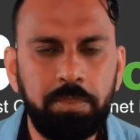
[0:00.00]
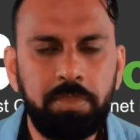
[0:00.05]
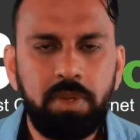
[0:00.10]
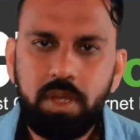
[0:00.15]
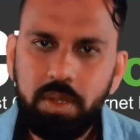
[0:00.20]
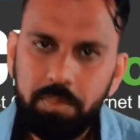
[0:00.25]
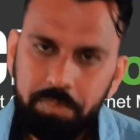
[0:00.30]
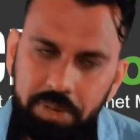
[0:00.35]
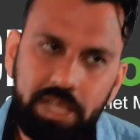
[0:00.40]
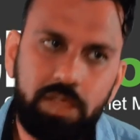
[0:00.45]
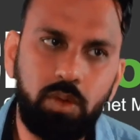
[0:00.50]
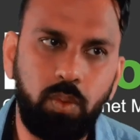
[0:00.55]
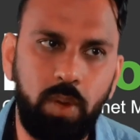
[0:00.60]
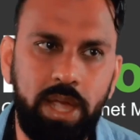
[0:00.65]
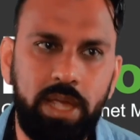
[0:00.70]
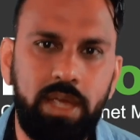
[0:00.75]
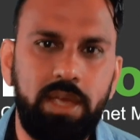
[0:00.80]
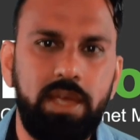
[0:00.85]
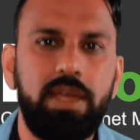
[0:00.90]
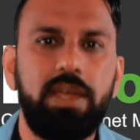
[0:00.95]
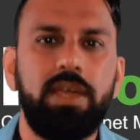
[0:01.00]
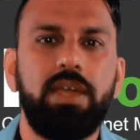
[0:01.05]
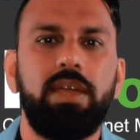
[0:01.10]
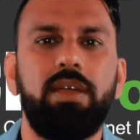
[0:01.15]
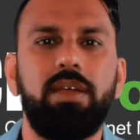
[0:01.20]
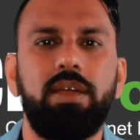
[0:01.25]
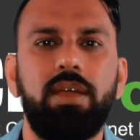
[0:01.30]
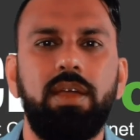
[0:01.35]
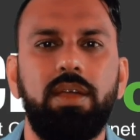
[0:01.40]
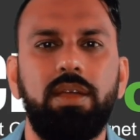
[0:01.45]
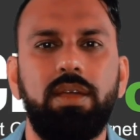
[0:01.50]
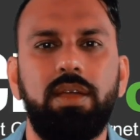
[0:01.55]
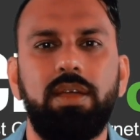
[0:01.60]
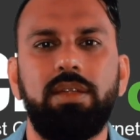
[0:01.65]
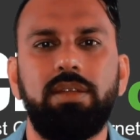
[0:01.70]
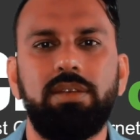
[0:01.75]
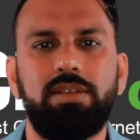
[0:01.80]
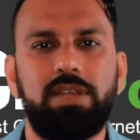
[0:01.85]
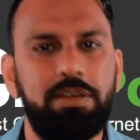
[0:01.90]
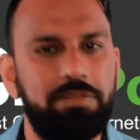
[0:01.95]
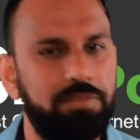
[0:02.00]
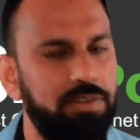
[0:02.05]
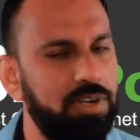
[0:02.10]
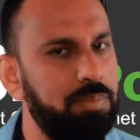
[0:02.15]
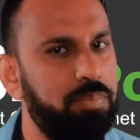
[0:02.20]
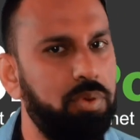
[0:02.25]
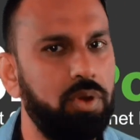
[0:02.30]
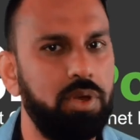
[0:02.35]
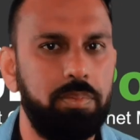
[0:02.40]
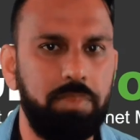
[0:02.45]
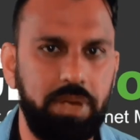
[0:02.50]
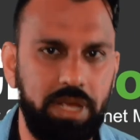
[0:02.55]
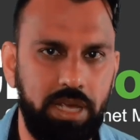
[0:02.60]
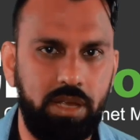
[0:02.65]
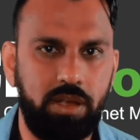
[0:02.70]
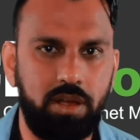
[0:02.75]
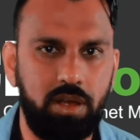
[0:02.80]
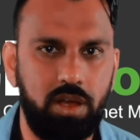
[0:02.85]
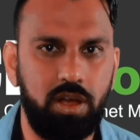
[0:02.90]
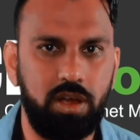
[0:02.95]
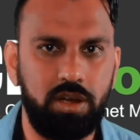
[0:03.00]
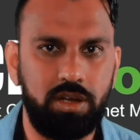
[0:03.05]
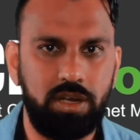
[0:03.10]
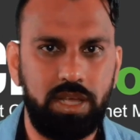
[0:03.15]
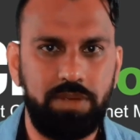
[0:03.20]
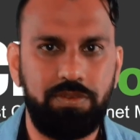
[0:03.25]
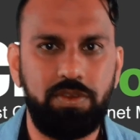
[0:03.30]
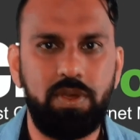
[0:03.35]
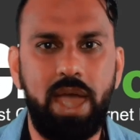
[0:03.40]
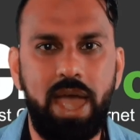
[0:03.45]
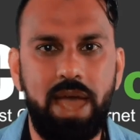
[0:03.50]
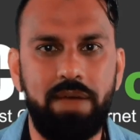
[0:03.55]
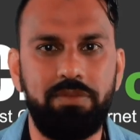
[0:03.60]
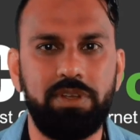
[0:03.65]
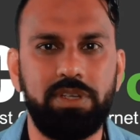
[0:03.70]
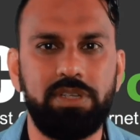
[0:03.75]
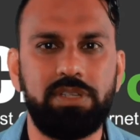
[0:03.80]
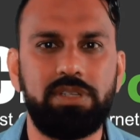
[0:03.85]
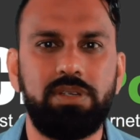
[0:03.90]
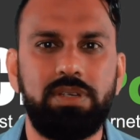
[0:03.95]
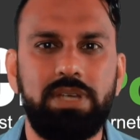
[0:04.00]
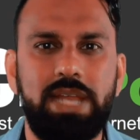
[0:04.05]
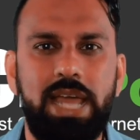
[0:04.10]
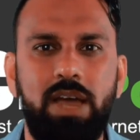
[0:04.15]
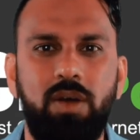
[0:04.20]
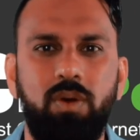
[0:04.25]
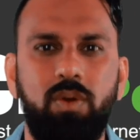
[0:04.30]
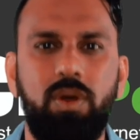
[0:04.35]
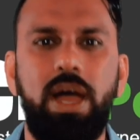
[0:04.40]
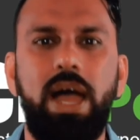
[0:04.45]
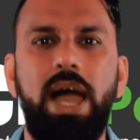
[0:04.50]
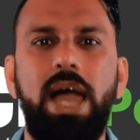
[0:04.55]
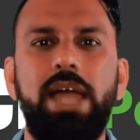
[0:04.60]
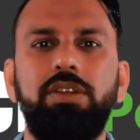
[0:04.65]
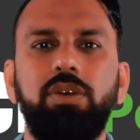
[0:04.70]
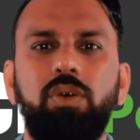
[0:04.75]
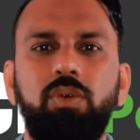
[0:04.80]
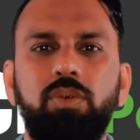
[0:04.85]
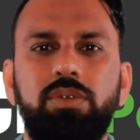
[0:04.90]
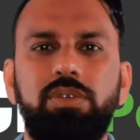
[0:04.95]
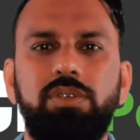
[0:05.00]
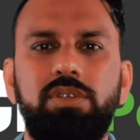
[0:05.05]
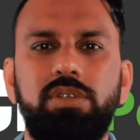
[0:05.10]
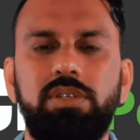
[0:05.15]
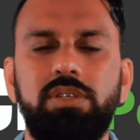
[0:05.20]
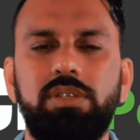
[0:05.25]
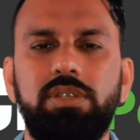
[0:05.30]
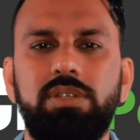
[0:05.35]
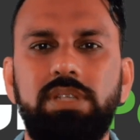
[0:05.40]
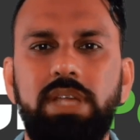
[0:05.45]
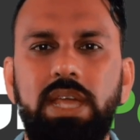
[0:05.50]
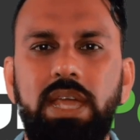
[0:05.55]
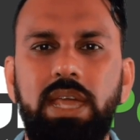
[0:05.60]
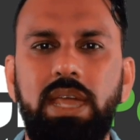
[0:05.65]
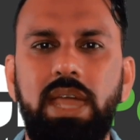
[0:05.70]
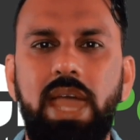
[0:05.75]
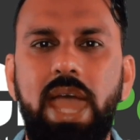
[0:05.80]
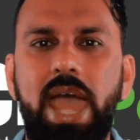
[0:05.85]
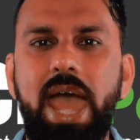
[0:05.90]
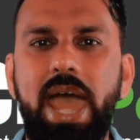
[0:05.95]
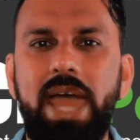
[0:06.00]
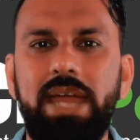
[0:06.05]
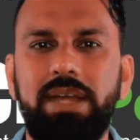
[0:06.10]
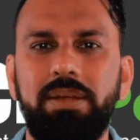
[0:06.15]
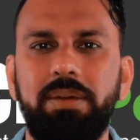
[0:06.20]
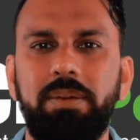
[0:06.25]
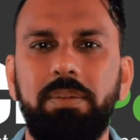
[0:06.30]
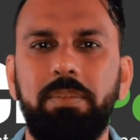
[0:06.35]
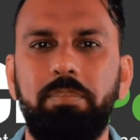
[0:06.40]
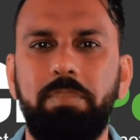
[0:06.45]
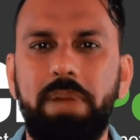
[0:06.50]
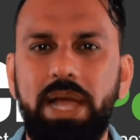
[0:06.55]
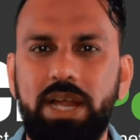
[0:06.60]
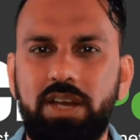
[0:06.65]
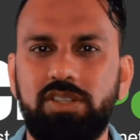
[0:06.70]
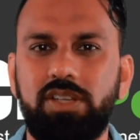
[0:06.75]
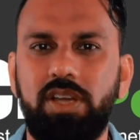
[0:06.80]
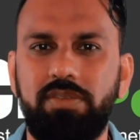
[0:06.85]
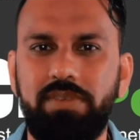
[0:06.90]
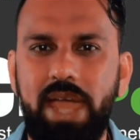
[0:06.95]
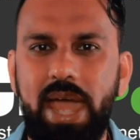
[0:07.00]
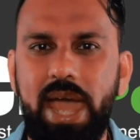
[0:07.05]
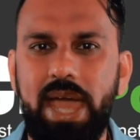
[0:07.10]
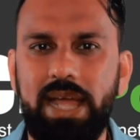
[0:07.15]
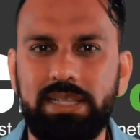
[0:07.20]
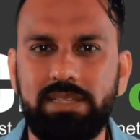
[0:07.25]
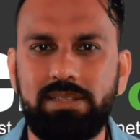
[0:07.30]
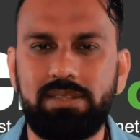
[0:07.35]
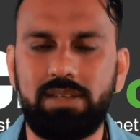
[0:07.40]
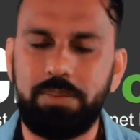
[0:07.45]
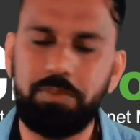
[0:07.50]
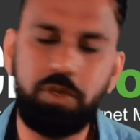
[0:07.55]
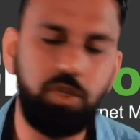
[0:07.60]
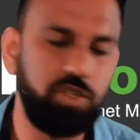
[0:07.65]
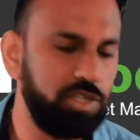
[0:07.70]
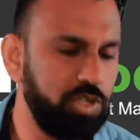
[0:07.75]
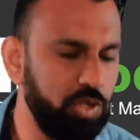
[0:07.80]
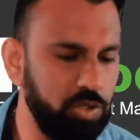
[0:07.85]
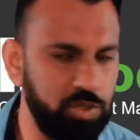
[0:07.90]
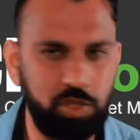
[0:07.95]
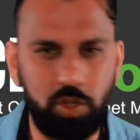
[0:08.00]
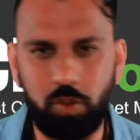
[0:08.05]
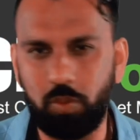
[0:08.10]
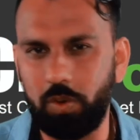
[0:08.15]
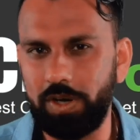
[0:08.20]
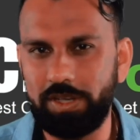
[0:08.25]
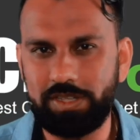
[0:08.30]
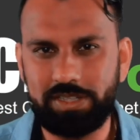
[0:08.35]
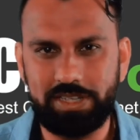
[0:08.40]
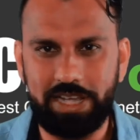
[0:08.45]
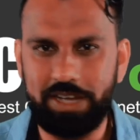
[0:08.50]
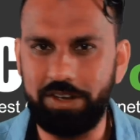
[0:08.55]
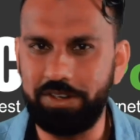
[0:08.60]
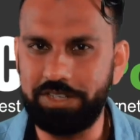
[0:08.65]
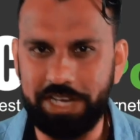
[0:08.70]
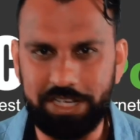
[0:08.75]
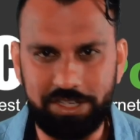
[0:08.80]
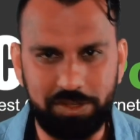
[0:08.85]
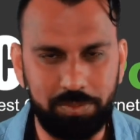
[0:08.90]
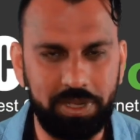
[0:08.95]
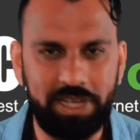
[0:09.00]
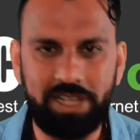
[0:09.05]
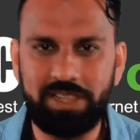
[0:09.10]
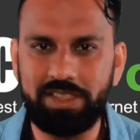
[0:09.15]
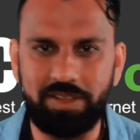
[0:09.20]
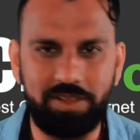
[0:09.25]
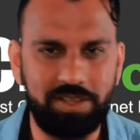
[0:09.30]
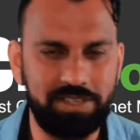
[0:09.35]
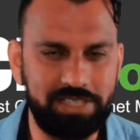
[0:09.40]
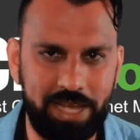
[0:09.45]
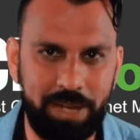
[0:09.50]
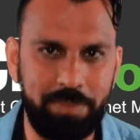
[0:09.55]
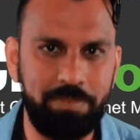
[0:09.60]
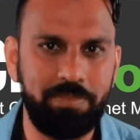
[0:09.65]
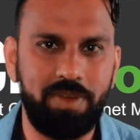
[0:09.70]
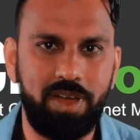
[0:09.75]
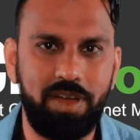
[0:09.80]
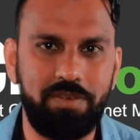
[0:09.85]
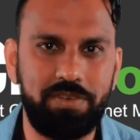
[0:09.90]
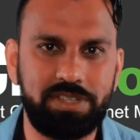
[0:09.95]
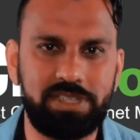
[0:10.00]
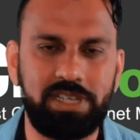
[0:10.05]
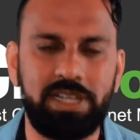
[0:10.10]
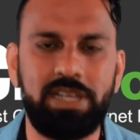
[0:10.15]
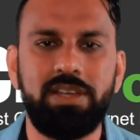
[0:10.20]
But either way, definitely put Bing on if you haven't. Now, I don't say add Microsoft Ads. I'm using those two words interchangeably. They're the same, obviously.